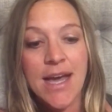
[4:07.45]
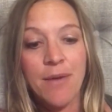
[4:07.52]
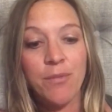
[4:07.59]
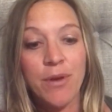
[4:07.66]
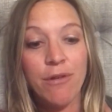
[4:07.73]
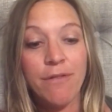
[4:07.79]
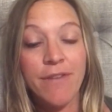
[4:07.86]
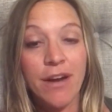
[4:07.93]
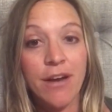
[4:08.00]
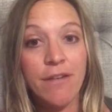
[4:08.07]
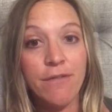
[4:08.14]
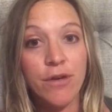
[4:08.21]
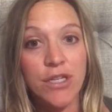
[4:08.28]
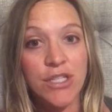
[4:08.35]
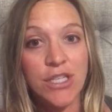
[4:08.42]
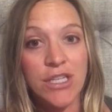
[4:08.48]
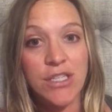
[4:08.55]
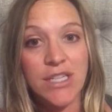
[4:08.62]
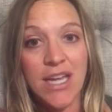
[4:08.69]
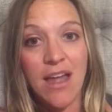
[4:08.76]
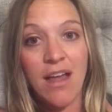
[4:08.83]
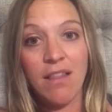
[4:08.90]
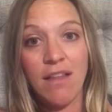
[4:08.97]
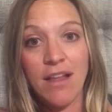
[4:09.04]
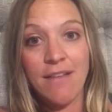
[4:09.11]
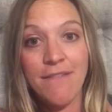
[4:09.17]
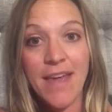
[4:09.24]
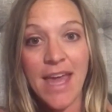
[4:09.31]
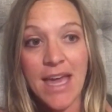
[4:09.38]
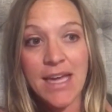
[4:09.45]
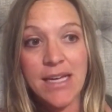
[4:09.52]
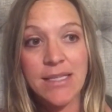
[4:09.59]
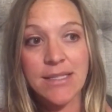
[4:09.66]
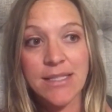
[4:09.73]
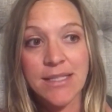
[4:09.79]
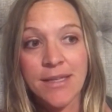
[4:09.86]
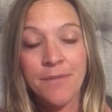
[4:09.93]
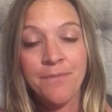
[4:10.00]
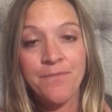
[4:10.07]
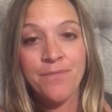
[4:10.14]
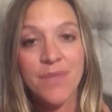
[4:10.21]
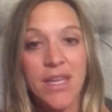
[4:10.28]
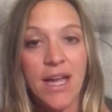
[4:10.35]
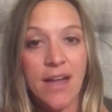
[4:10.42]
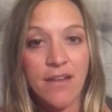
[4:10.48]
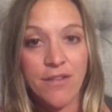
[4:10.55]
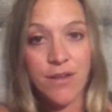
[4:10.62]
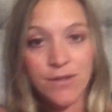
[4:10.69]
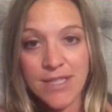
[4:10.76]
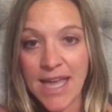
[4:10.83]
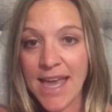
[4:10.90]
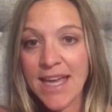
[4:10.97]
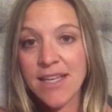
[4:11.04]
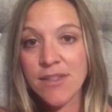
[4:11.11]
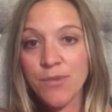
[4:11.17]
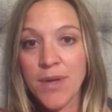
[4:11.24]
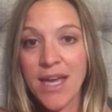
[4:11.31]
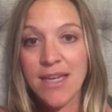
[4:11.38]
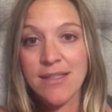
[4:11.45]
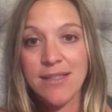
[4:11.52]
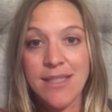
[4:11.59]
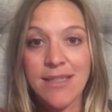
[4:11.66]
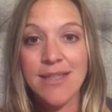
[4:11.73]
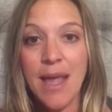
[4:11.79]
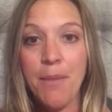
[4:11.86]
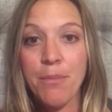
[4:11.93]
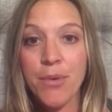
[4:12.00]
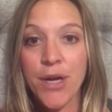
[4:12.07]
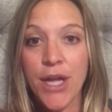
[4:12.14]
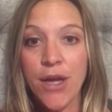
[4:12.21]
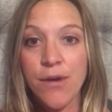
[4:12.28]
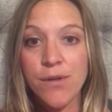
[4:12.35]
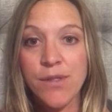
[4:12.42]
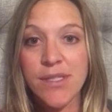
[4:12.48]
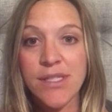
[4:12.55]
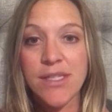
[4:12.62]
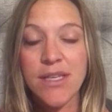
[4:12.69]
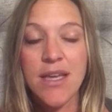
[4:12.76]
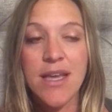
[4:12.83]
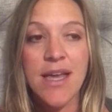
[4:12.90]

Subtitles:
We were very fortunate to get a lot of eggs. Out of those eggs, we had 6 embryos.